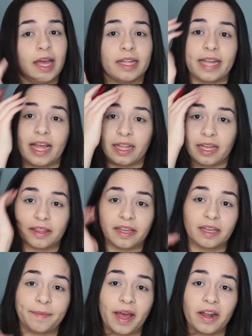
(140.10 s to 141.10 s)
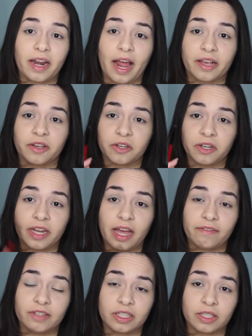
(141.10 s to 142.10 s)
Now that I think about it, I could
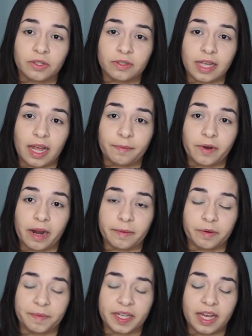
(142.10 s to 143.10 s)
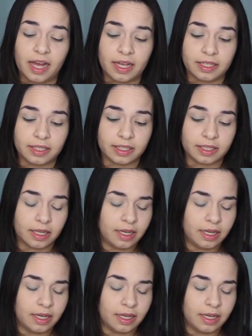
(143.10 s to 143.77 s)
have just used eye primer because